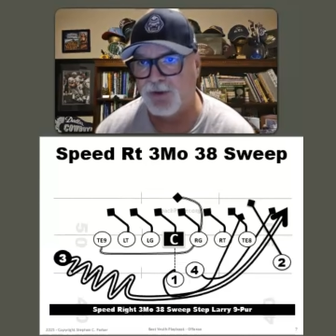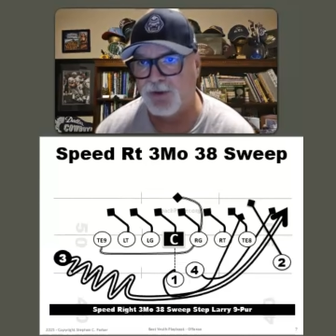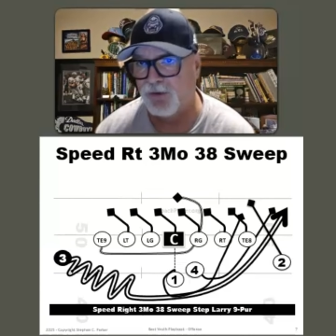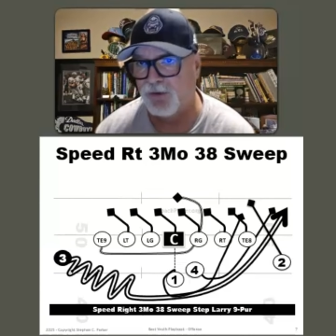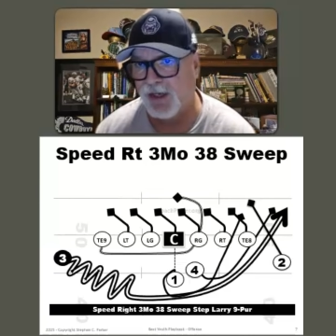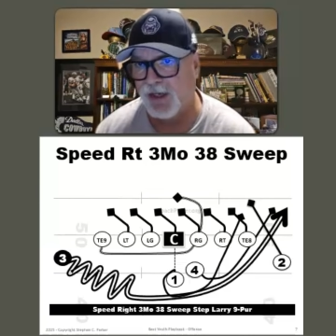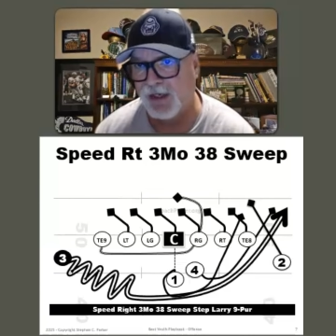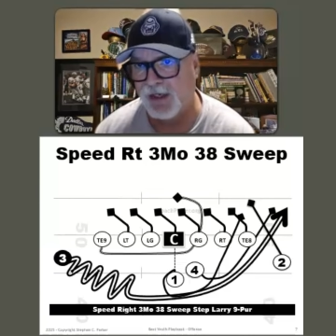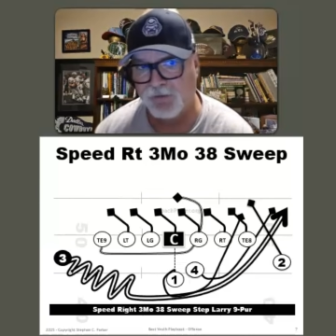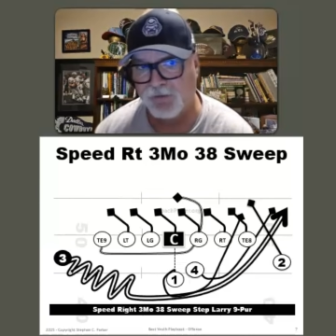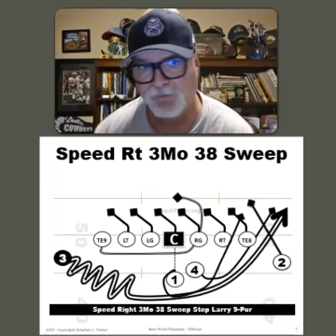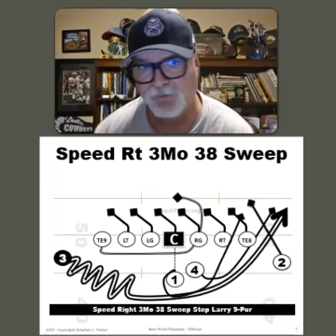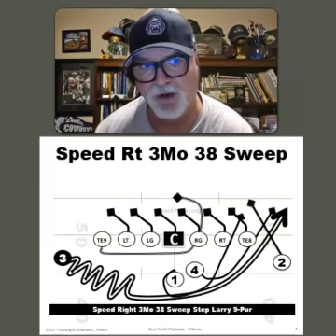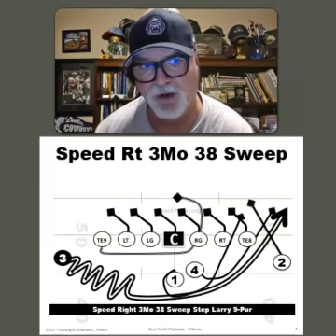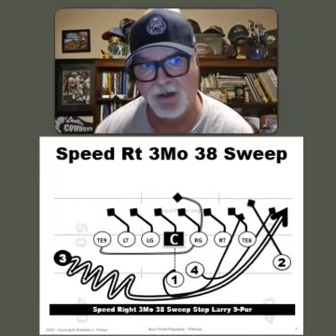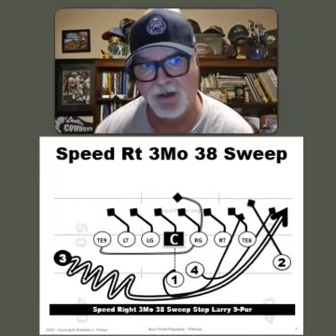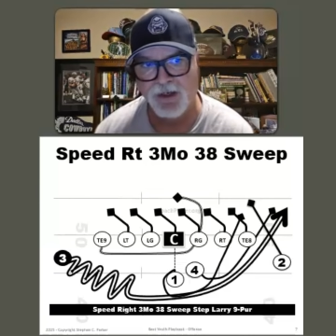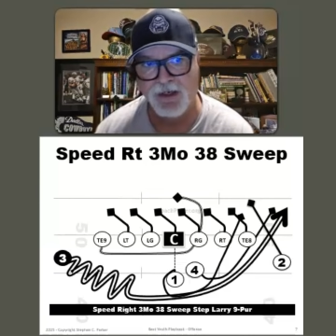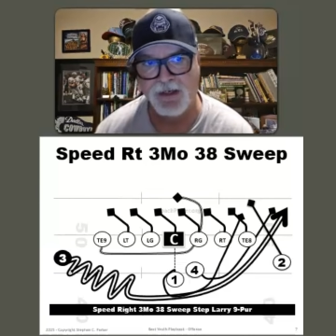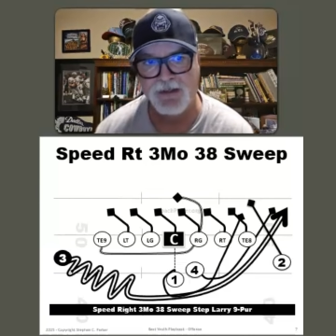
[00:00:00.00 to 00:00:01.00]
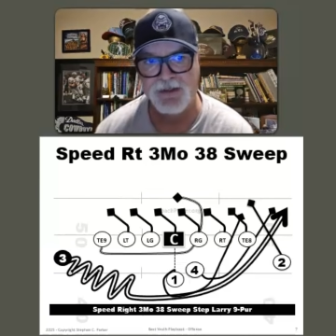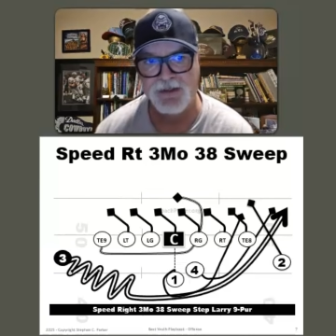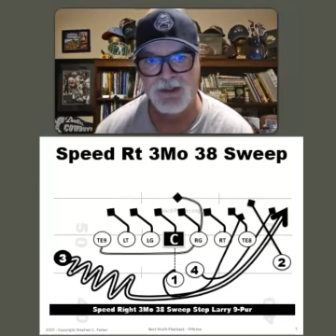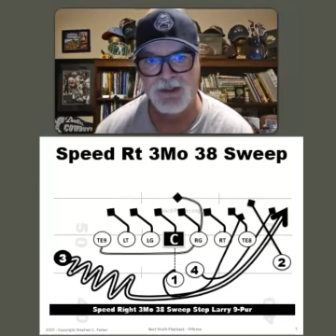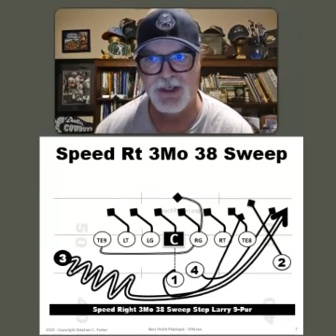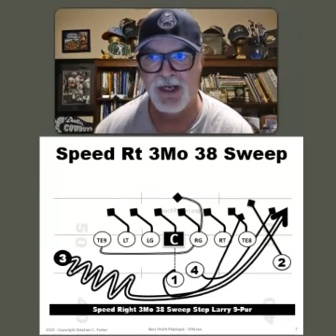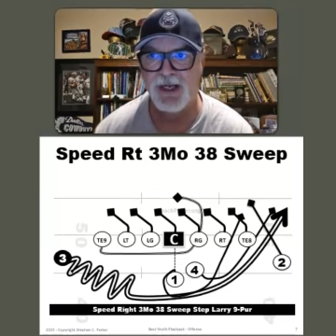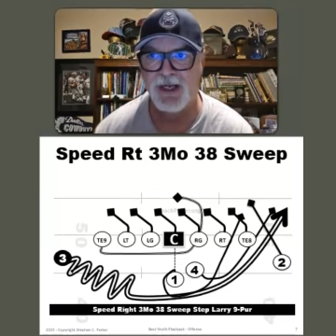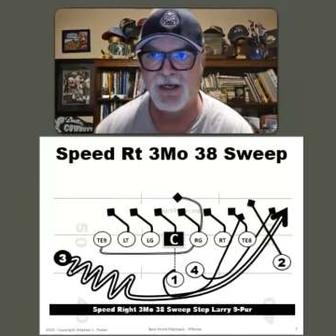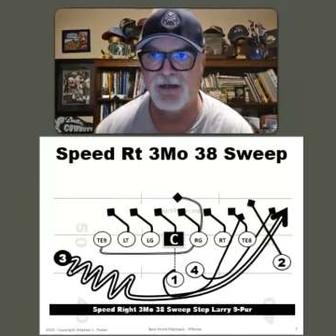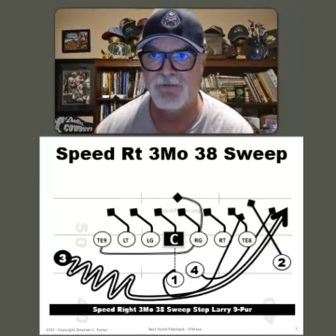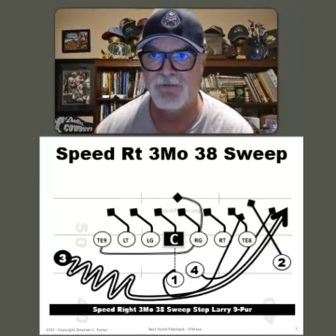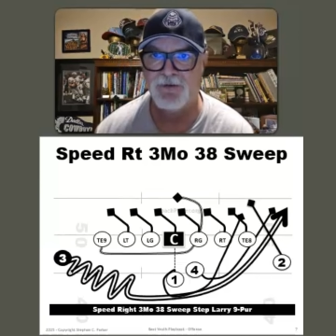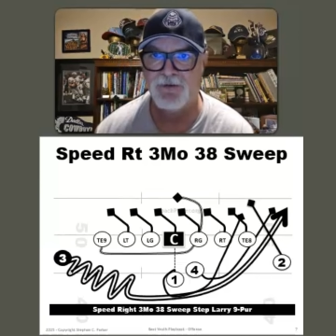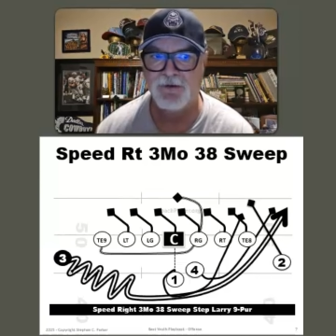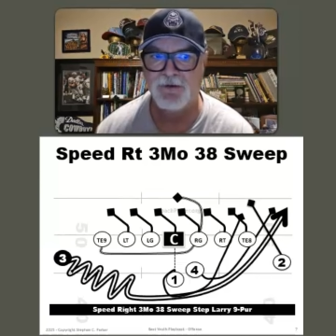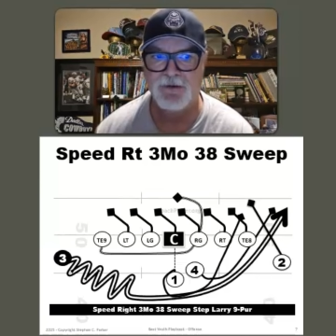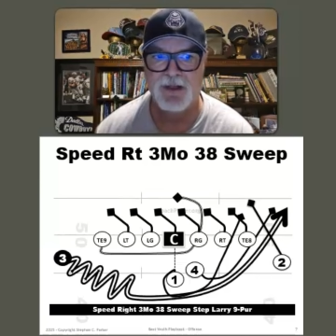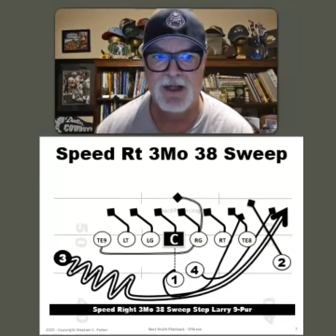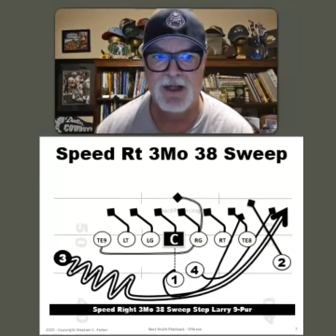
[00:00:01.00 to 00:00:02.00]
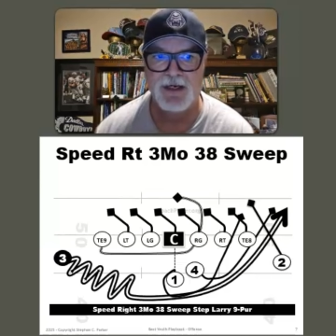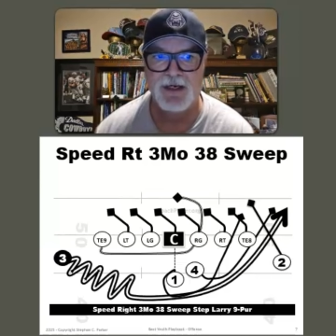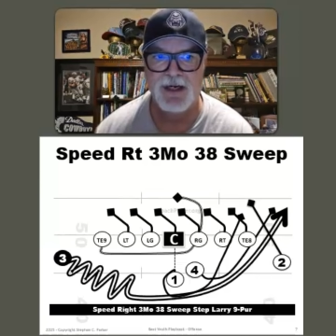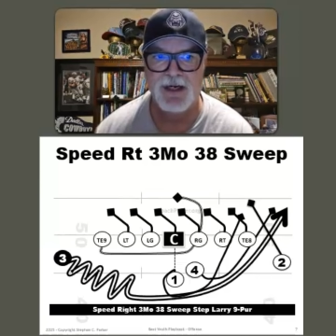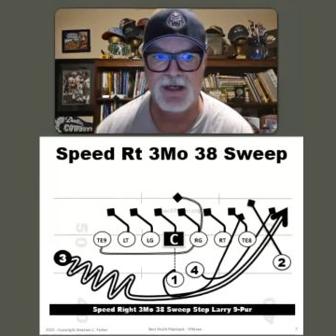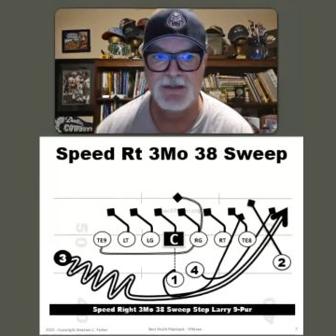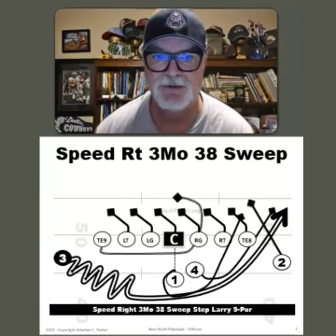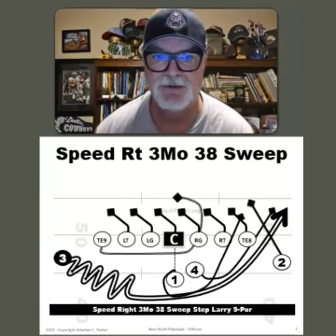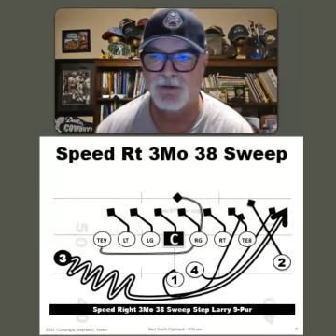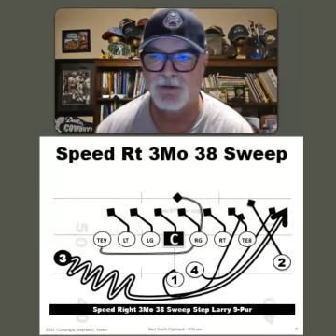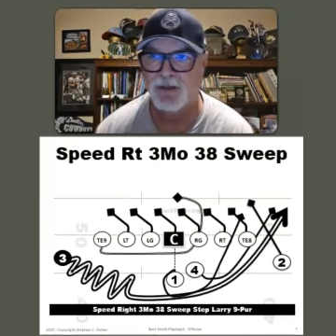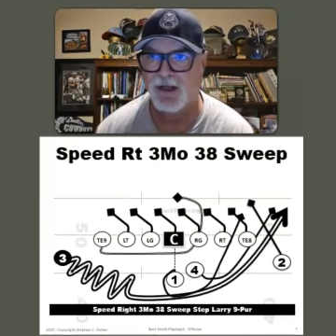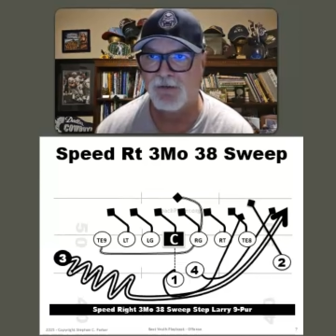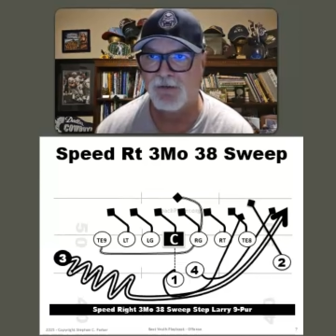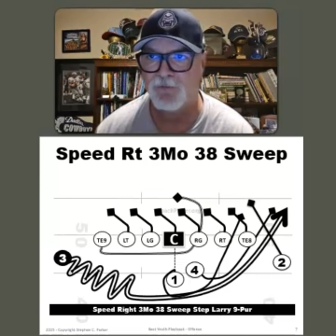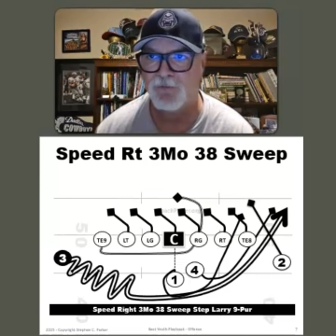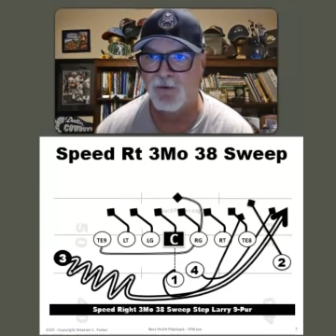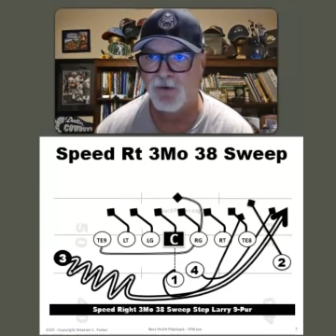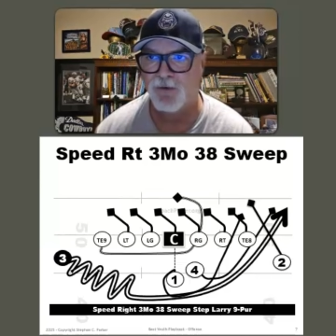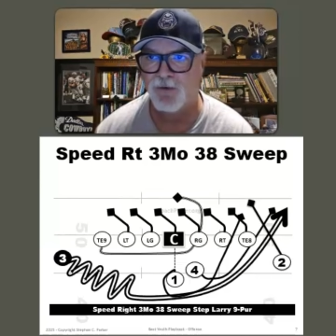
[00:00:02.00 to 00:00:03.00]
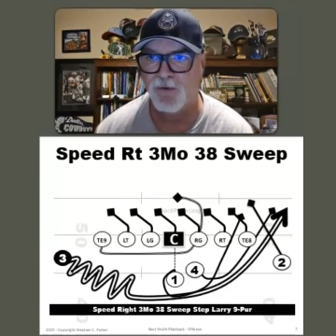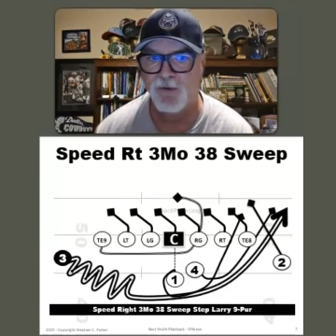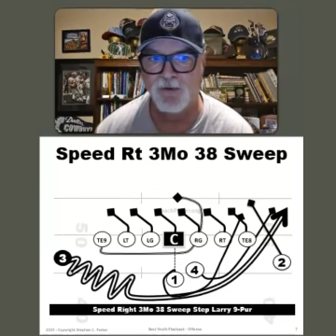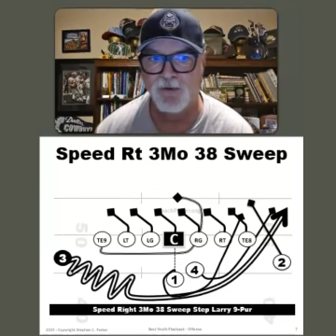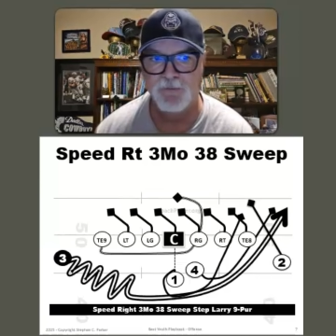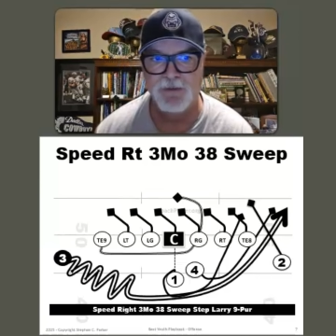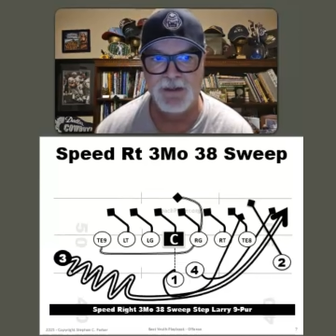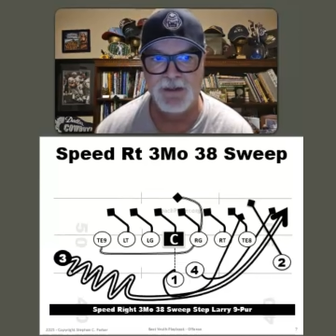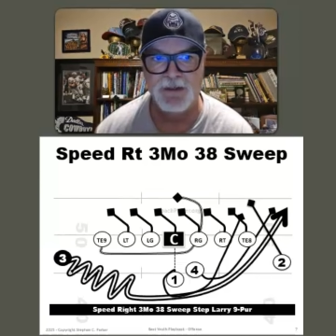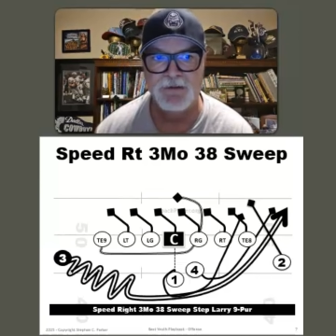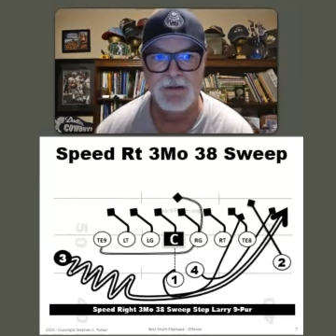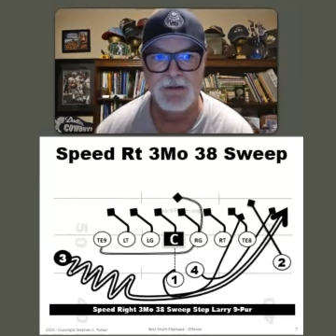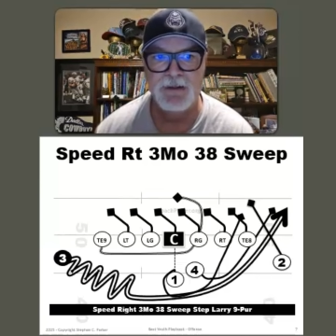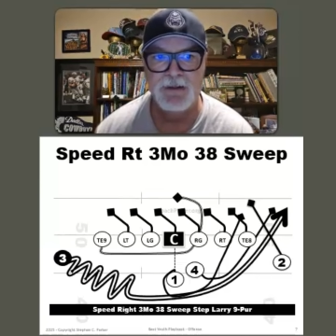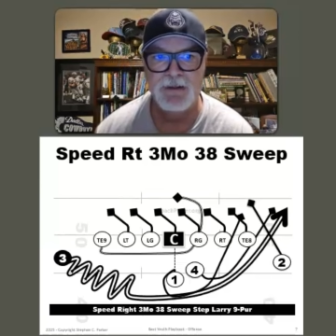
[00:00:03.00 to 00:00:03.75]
You can run it in jet if you like. I do a lot more orbit.